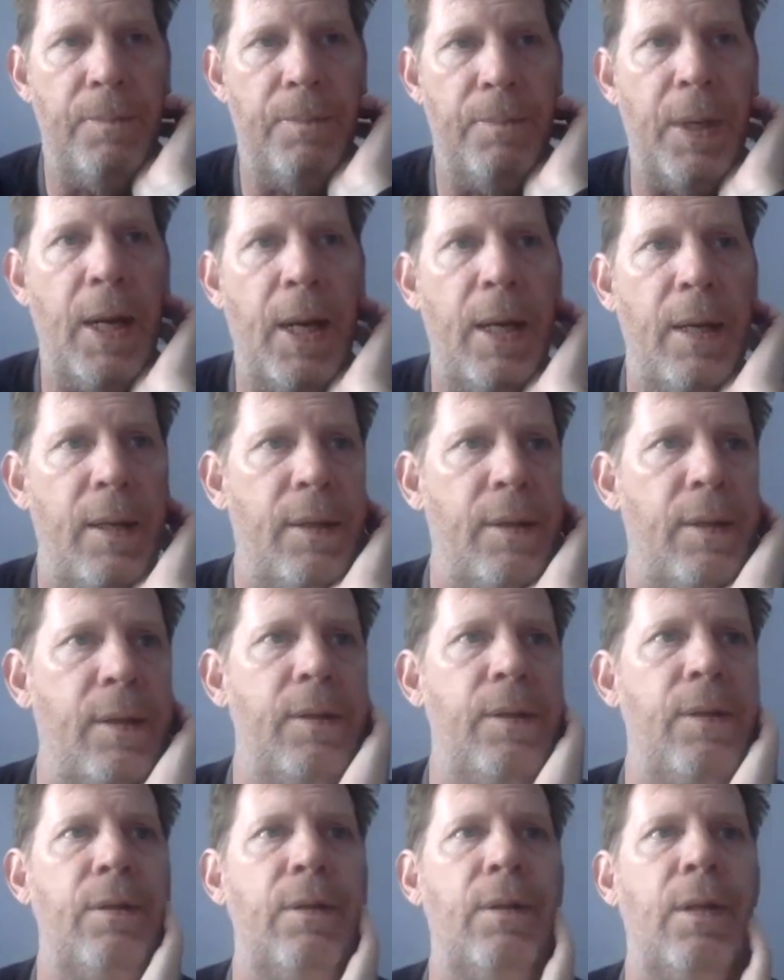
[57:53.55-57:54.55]
But I,
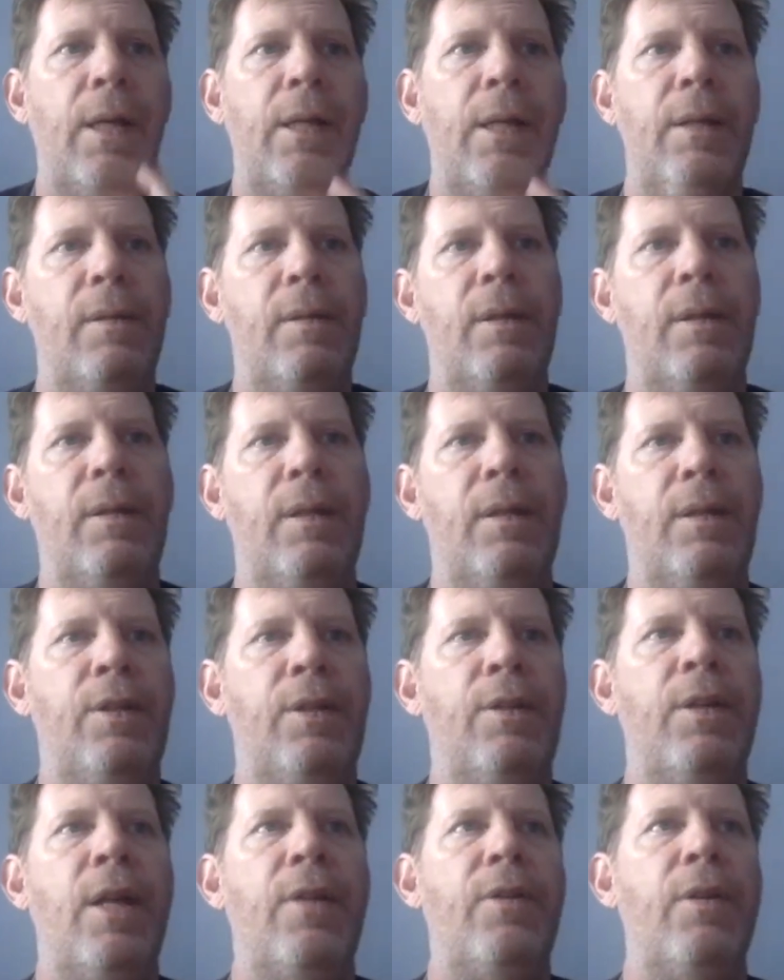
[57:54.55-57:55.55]
you're I,
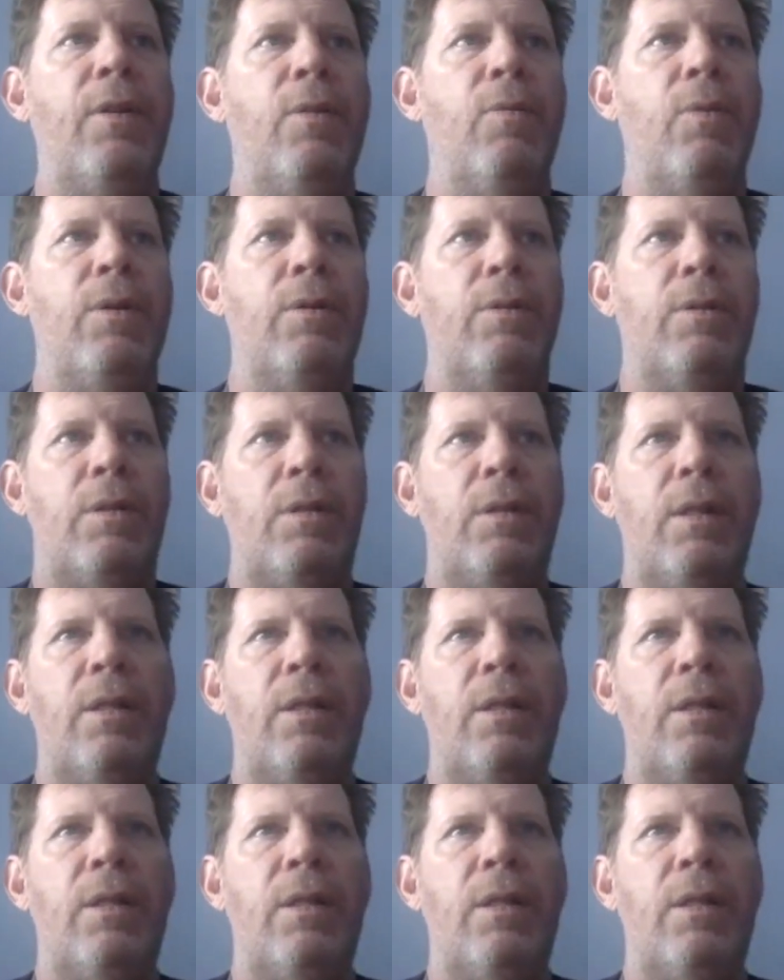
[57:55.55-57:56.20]
you're not the only one who's,